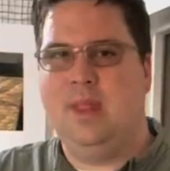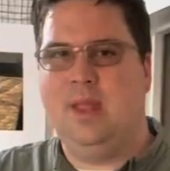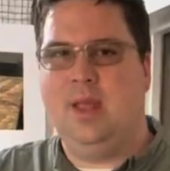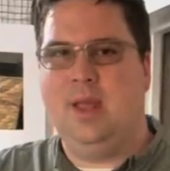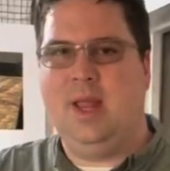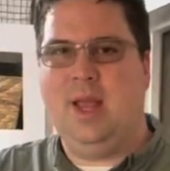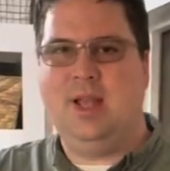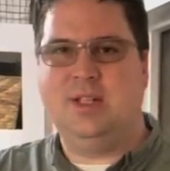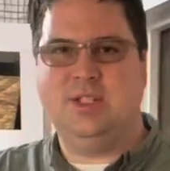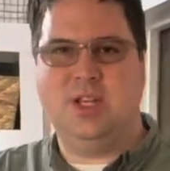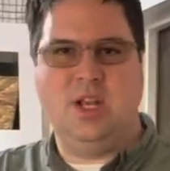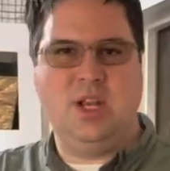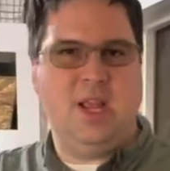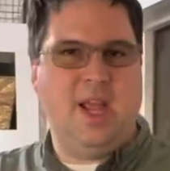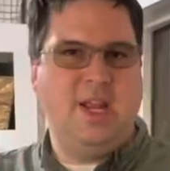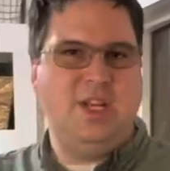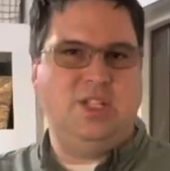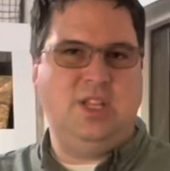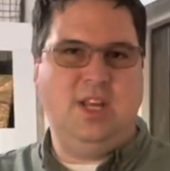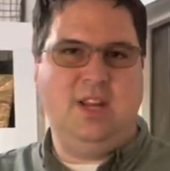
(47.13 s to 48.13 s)
It has a
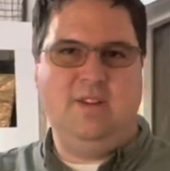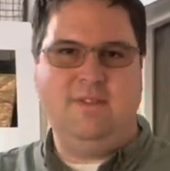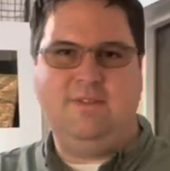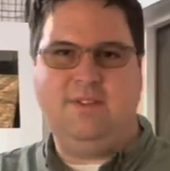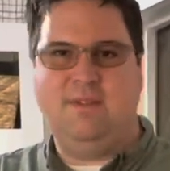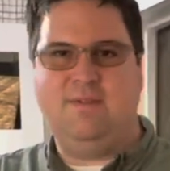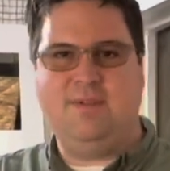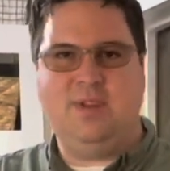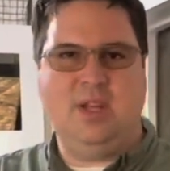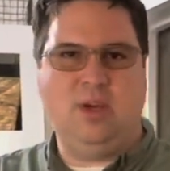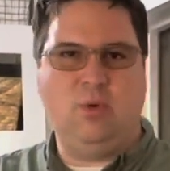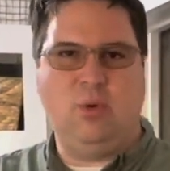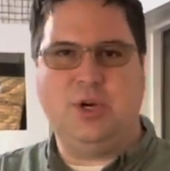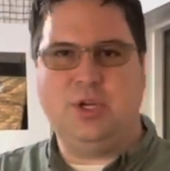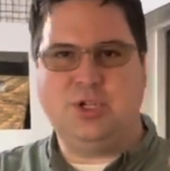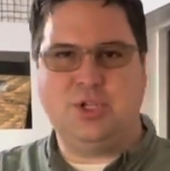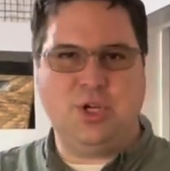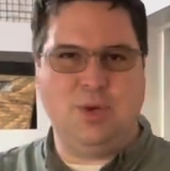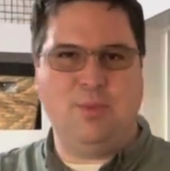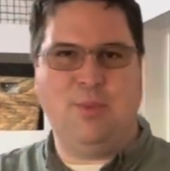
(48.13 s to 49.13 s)
nineteen fifty
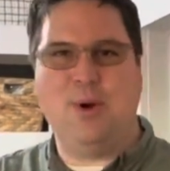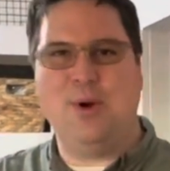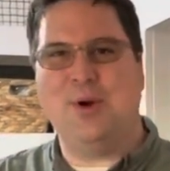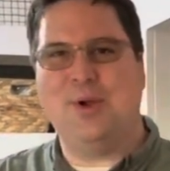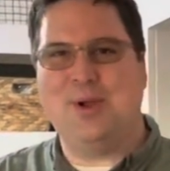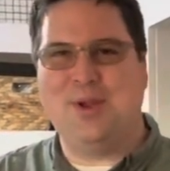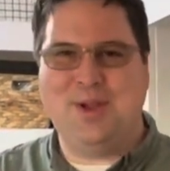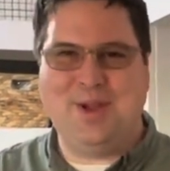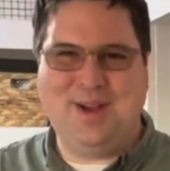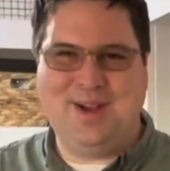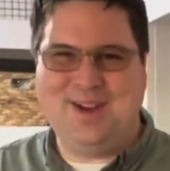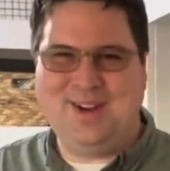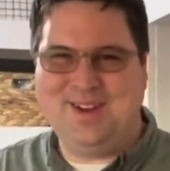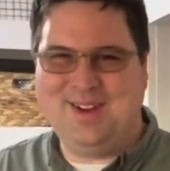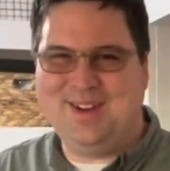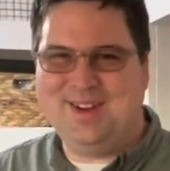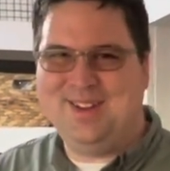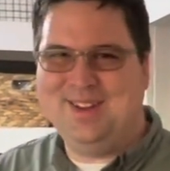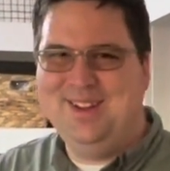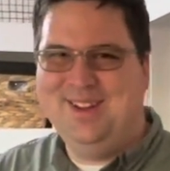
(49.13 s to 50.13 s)
question mark
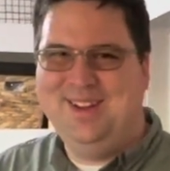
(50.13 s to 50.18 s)
uh,